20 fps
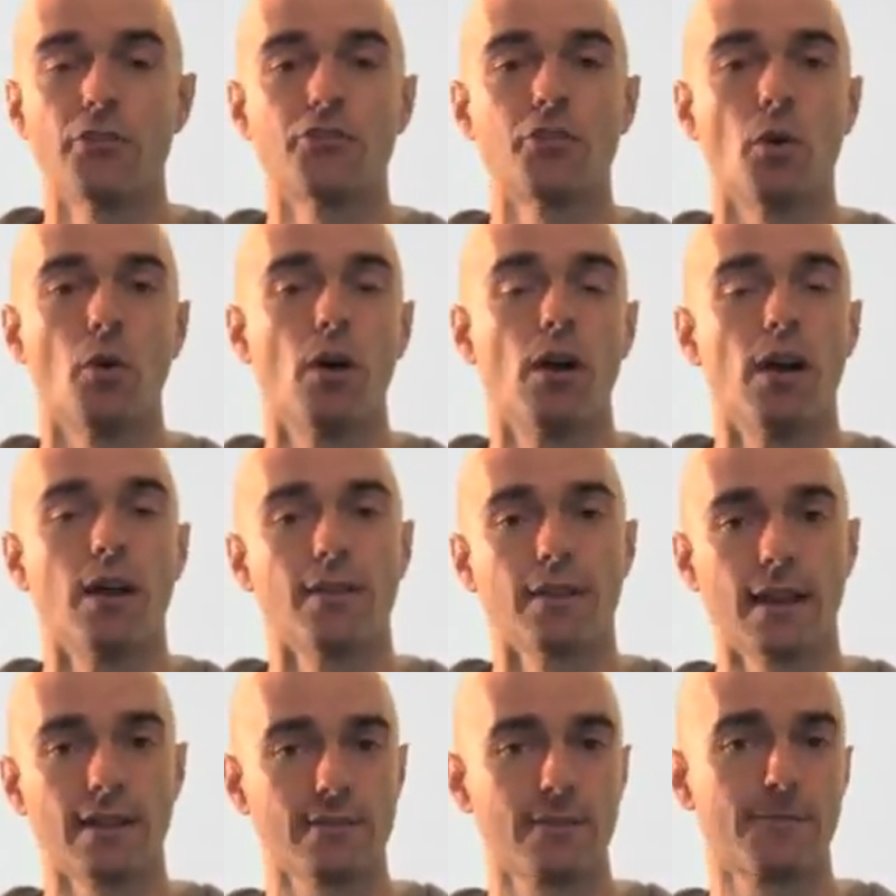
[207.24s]
So
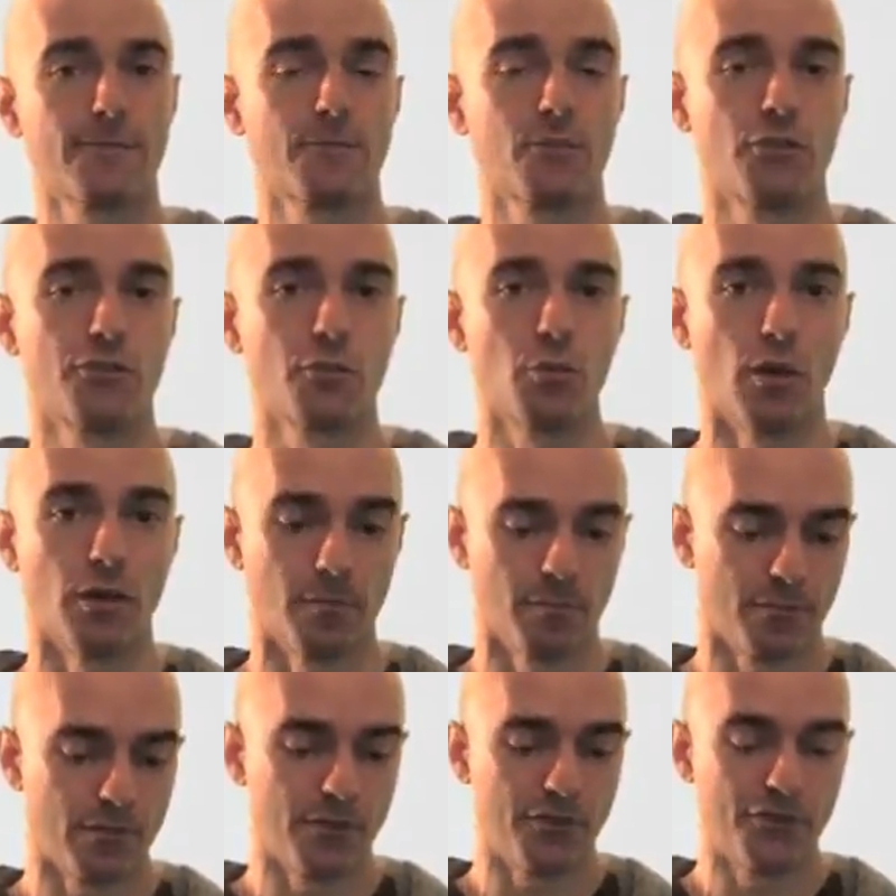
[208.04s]
that's the first
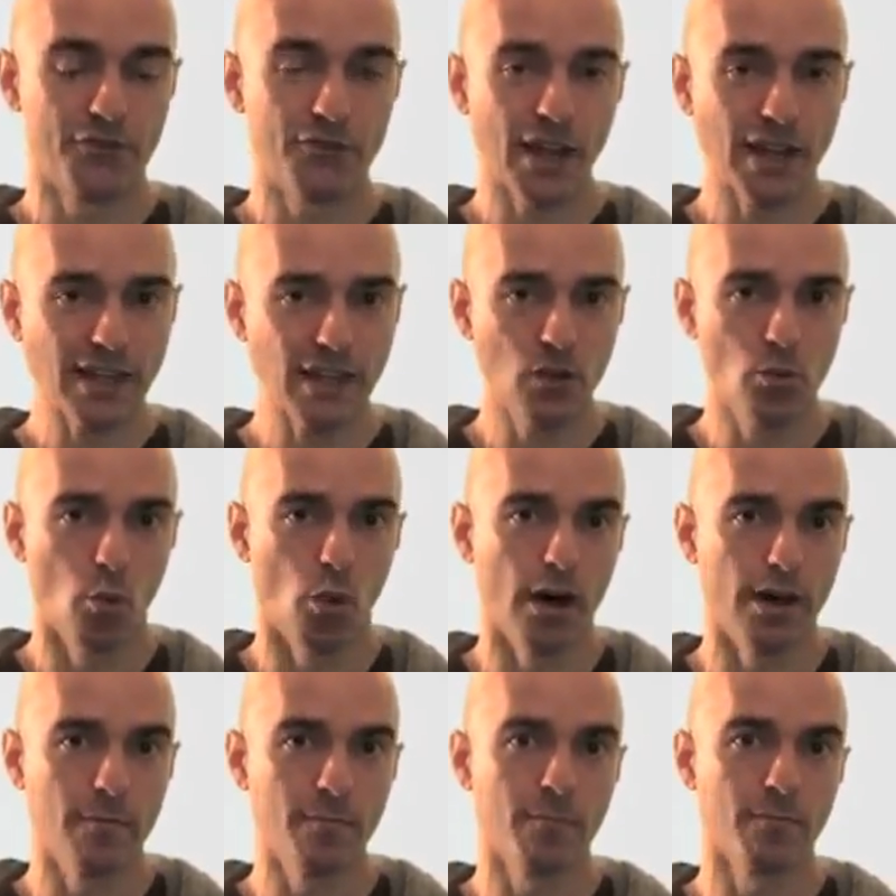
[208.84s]
one. The second
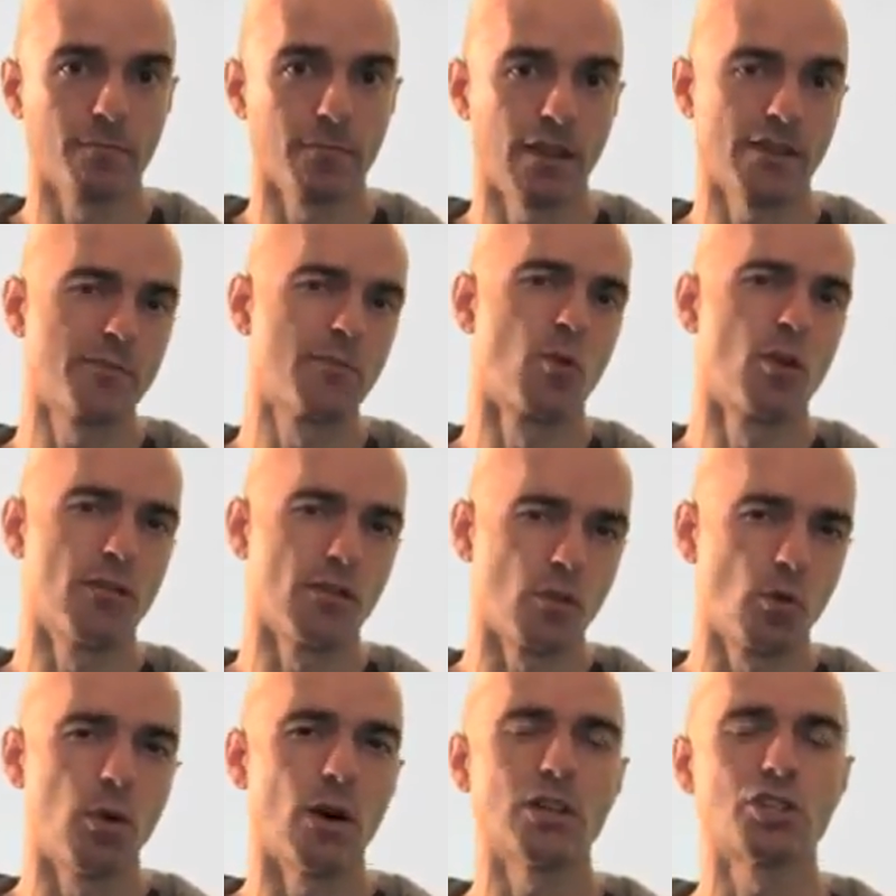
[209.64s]
one, that's more
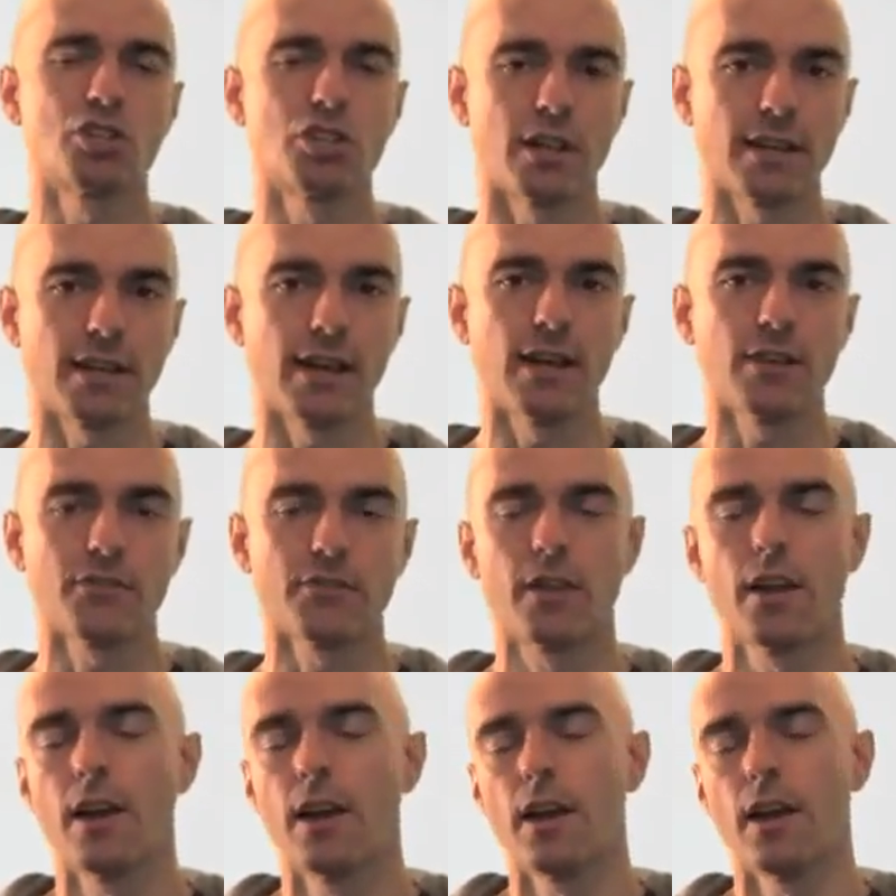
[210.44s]
of a question, I
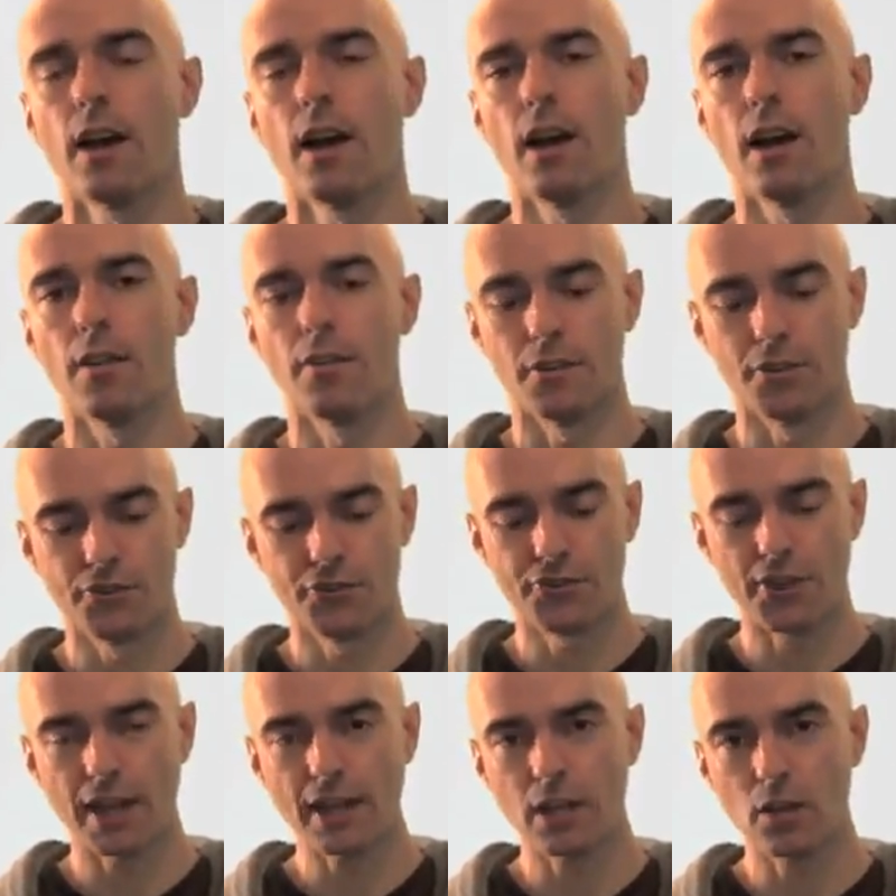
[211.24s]
guess. The
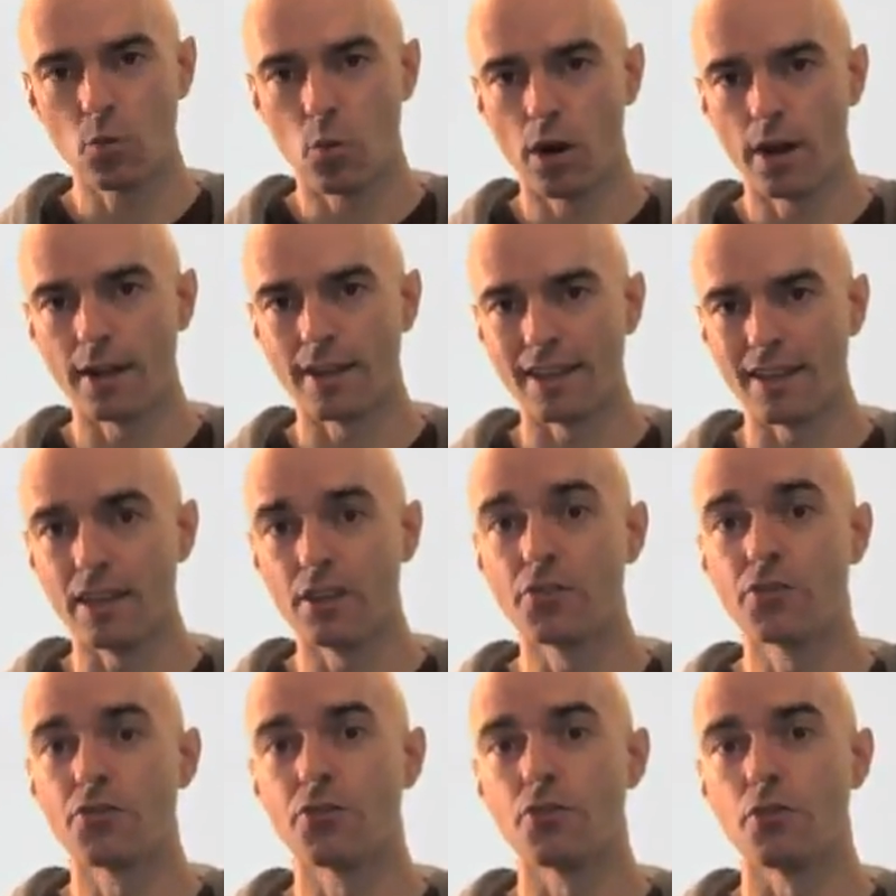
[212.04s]
second one
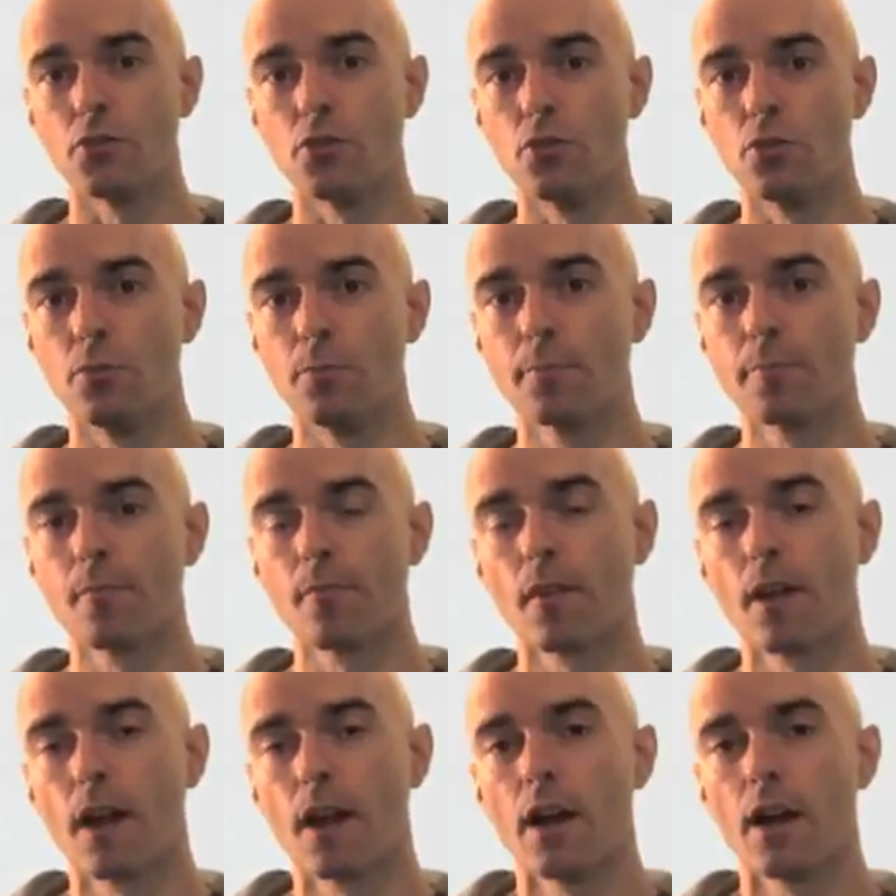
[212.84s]
is to
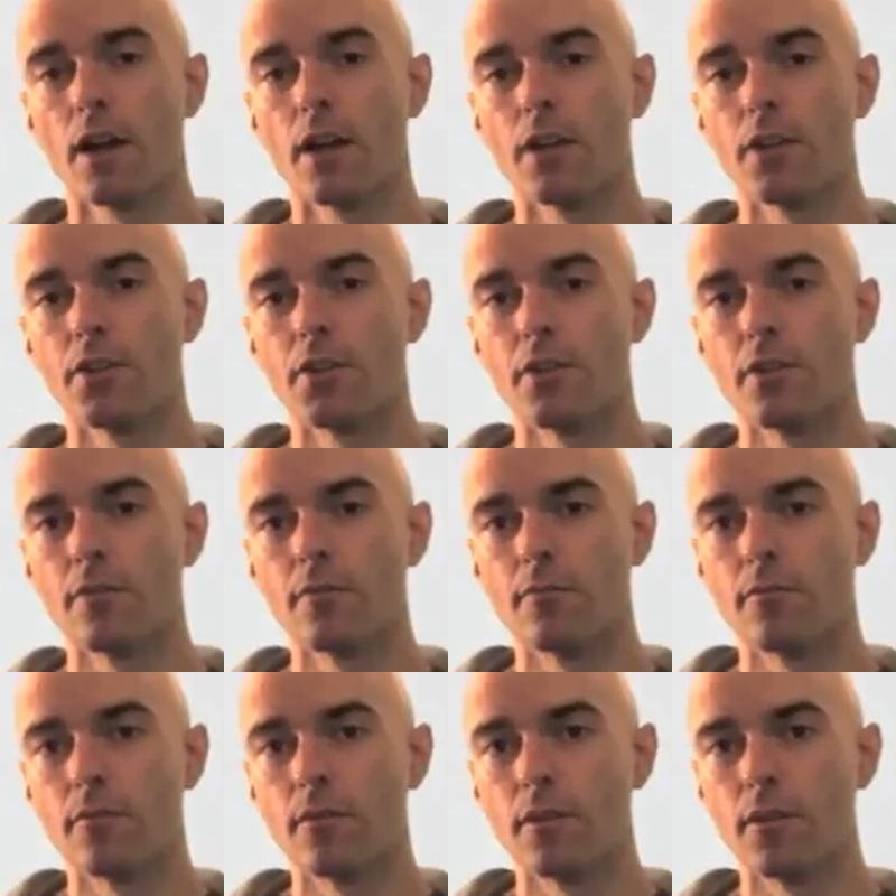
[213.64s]

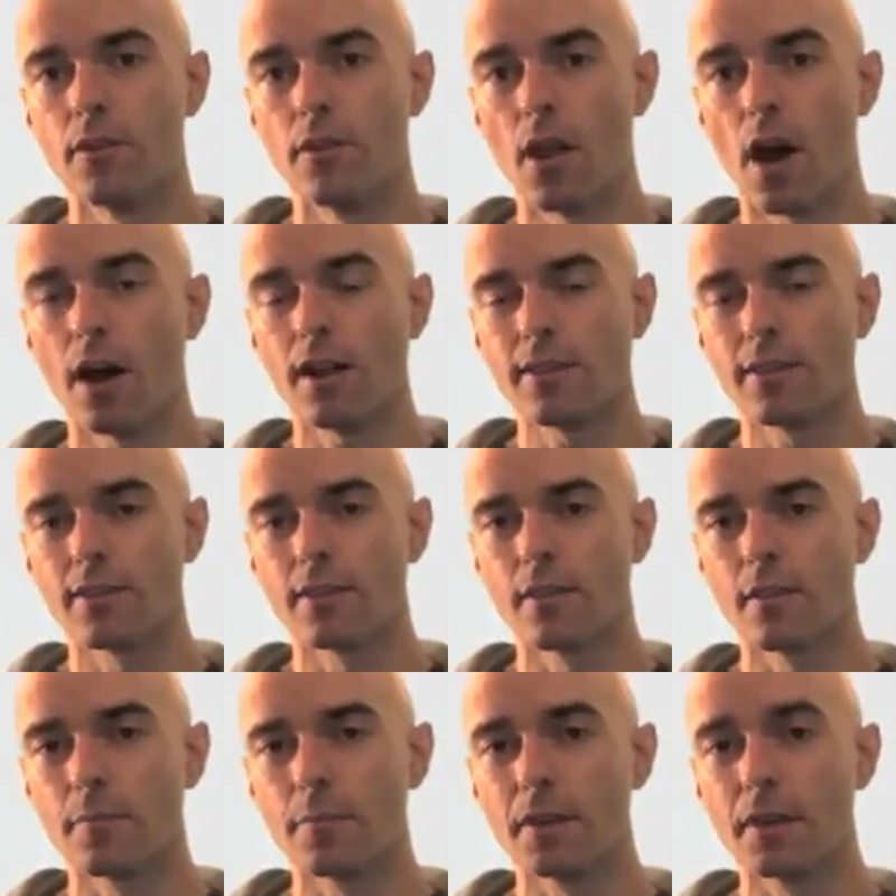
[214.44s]

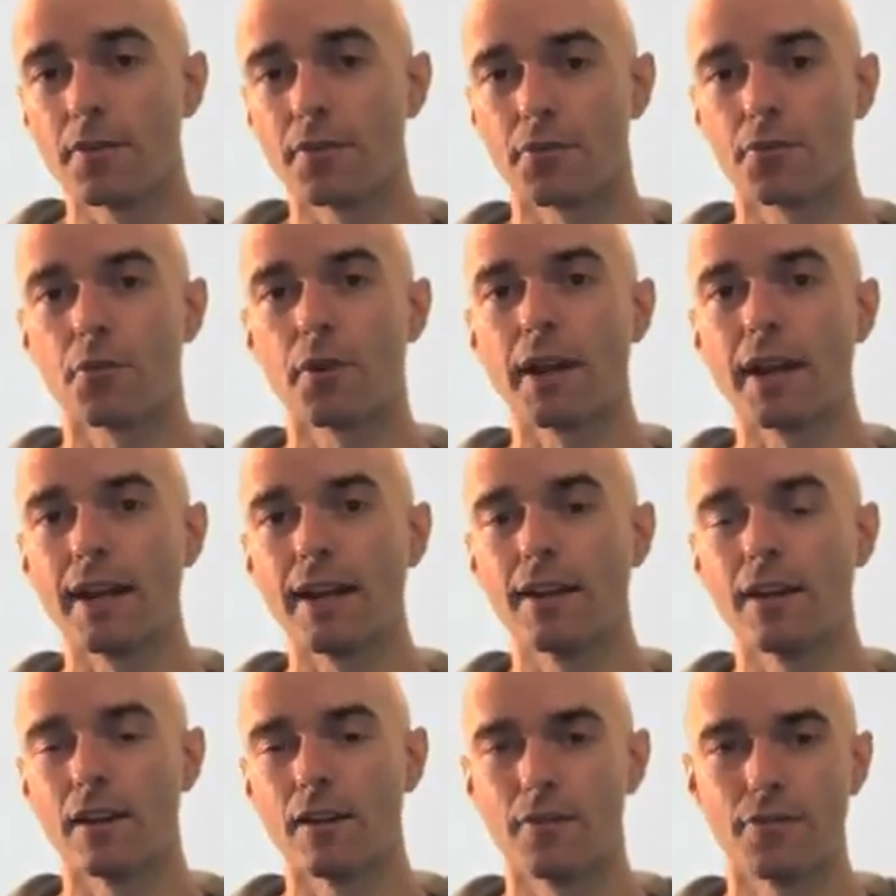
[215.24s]
not be
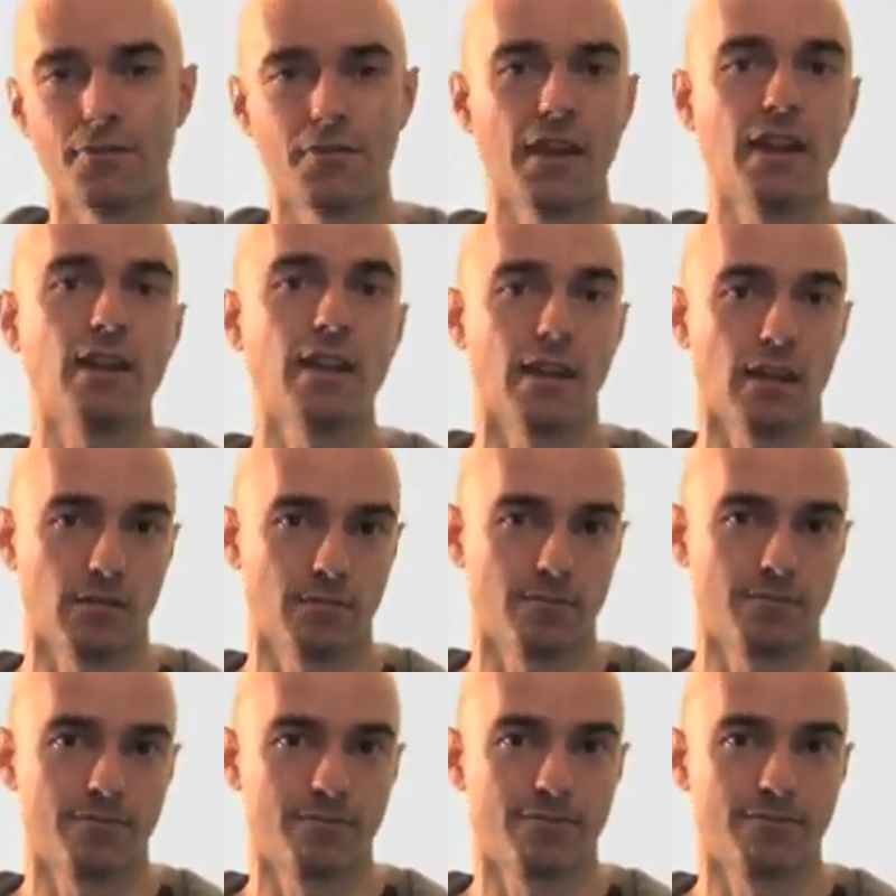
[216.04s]
afraid of
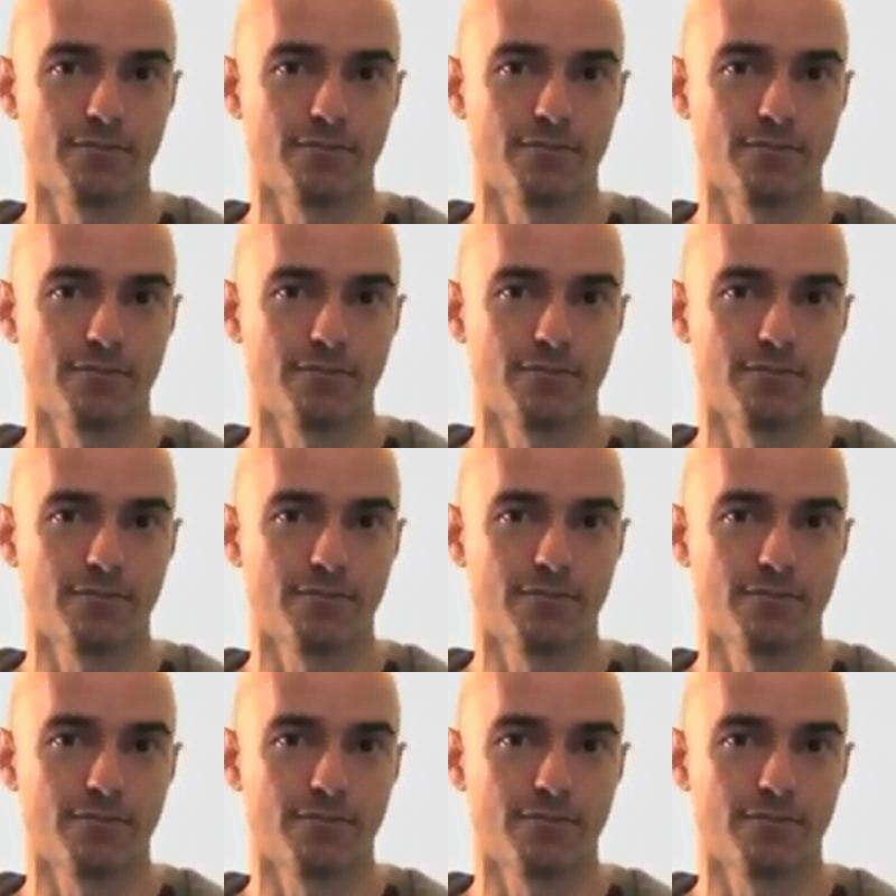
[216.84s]
failing.